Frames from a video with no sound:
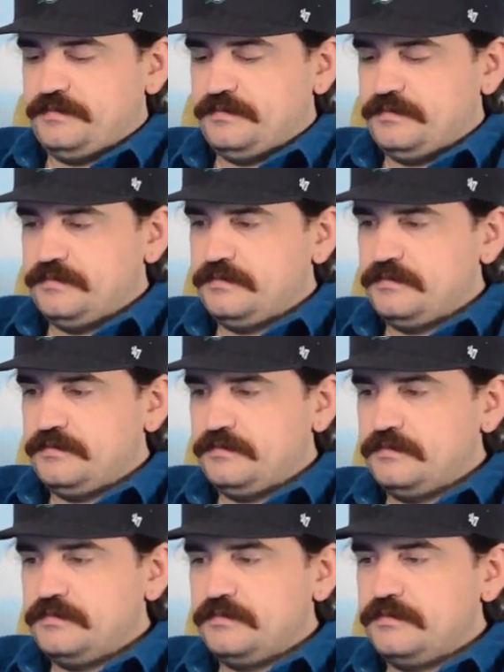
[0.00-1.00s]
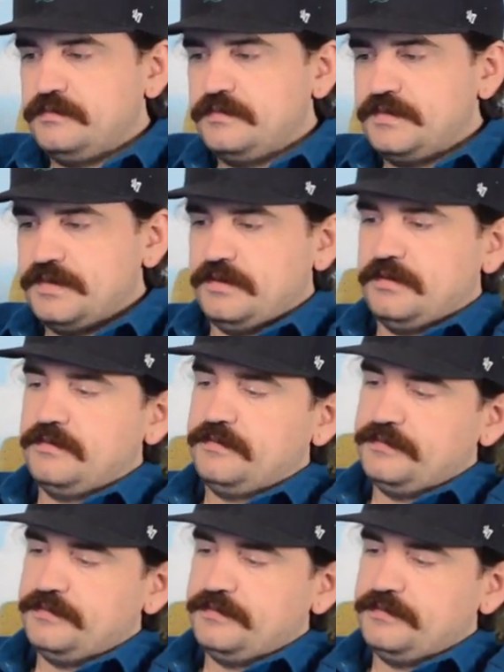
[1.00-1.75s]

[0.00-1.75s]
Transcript: Nothing is said.